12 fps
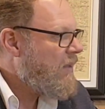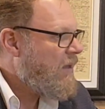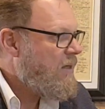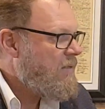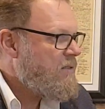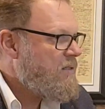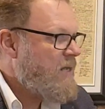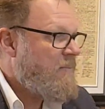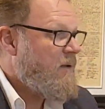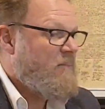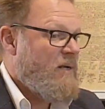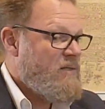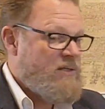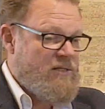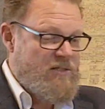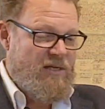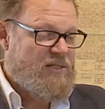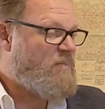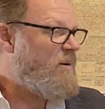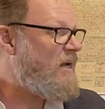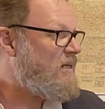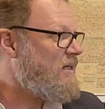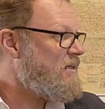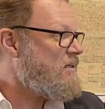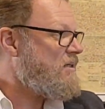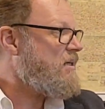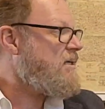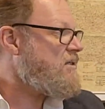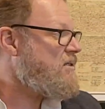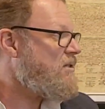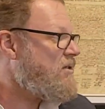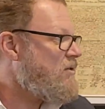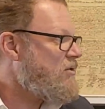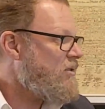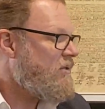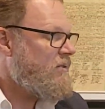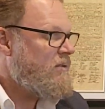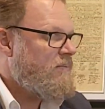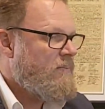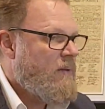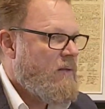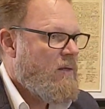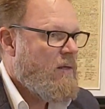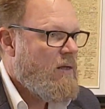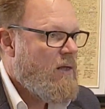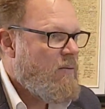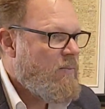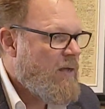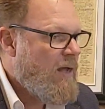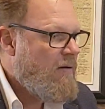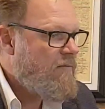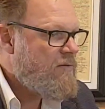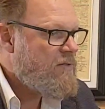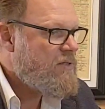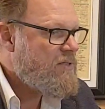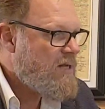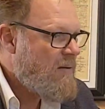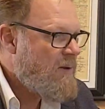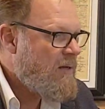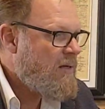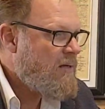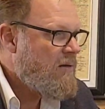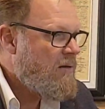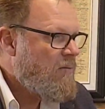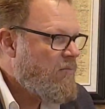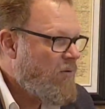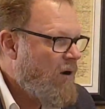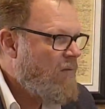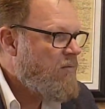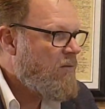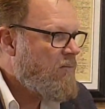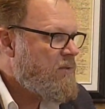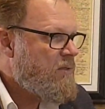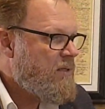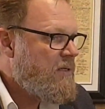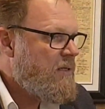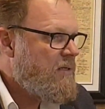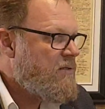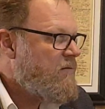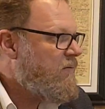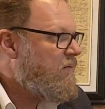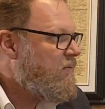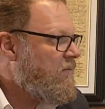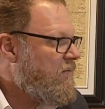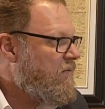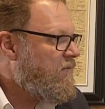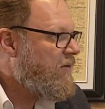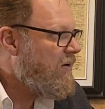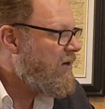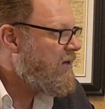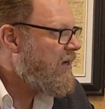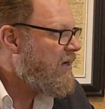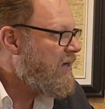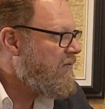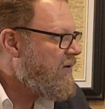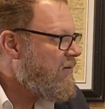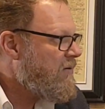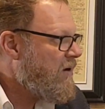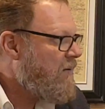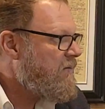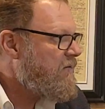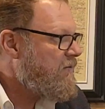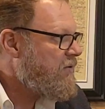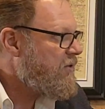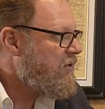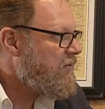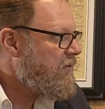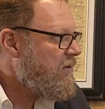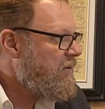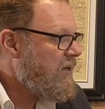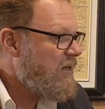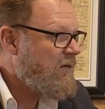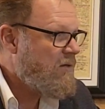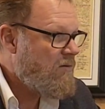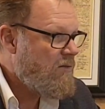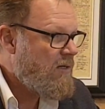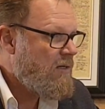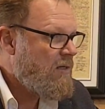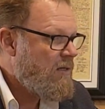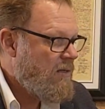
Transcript: Systemic means it's baked into the institutions. And we have systemic problems leading to very negative outcomes for children, including